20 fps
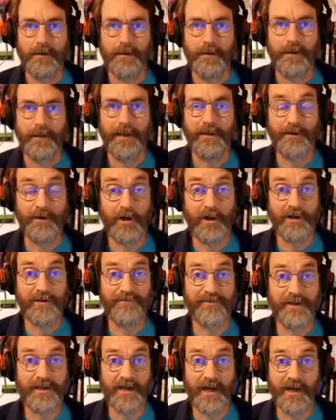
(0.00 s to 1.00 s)
and all
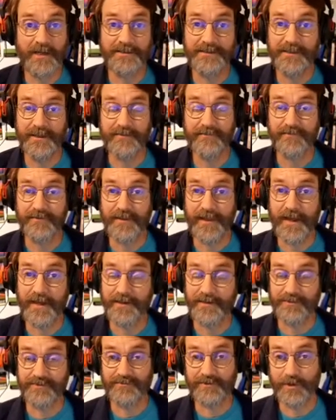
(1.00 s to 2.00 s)
of the content for that
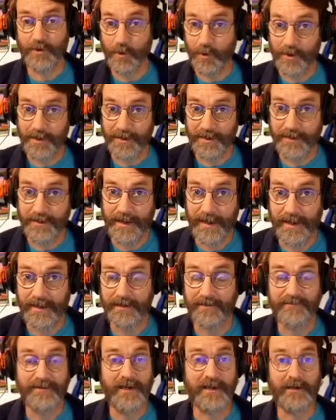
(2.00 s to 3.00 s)
is recorded and
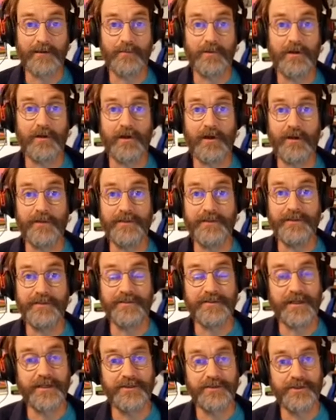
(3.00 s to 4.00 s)
available on the
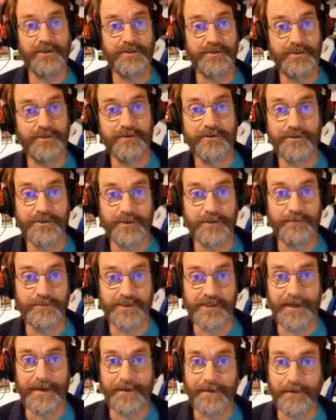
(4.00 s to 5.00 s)
CentOS YouTube
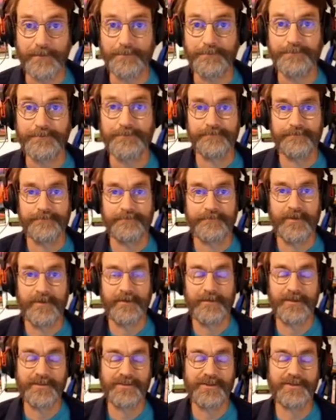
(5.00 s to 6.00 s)
channel.
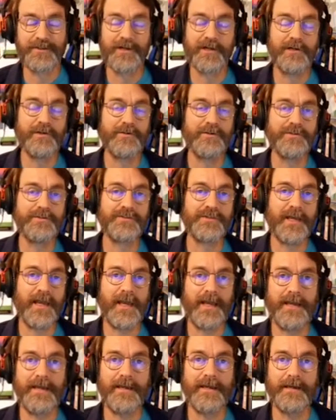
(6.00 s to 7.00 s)
This includes
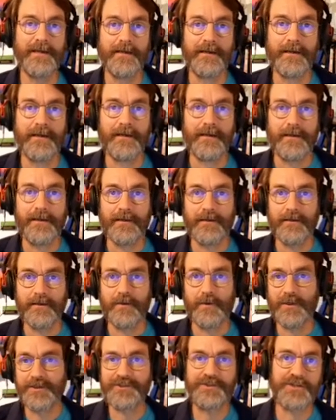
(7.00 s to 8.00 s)
a
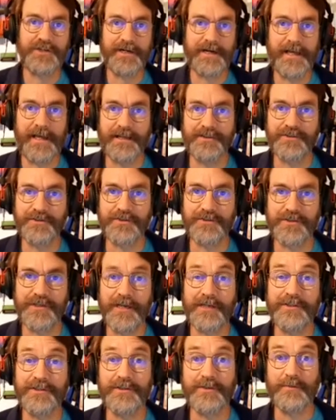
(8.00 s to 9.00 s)
question and answer
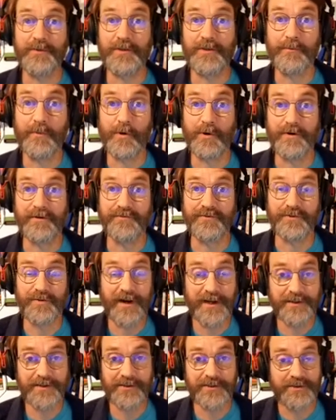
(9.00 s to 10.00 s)
session with the board of
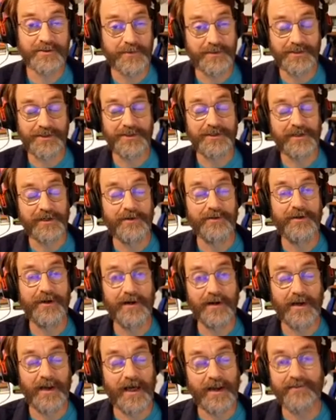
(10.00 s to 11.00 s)
directors, which
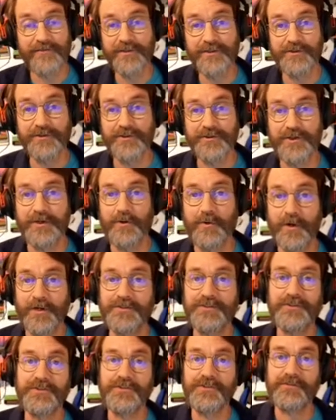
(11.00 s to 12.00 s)
included a lot of interesting
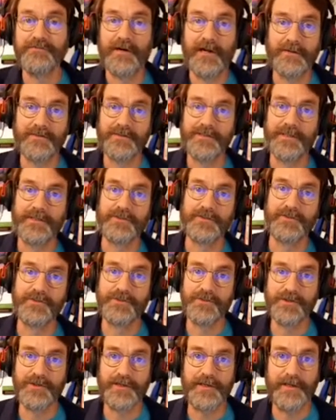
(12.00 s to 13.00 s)
questions around CentOS
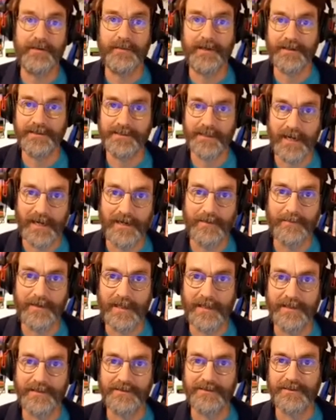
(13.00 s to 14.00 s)
Stream and
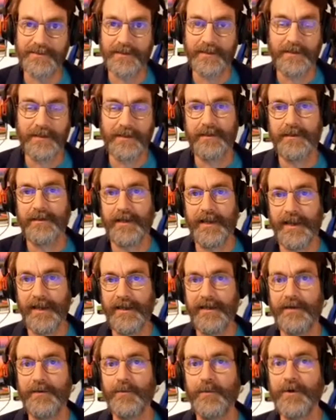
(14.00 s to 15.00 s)
timelines
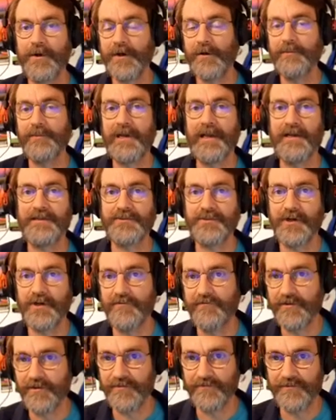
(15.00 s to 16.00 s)
and what our plans are
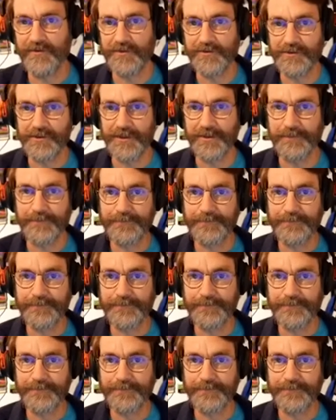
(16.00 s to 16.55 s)
for the future.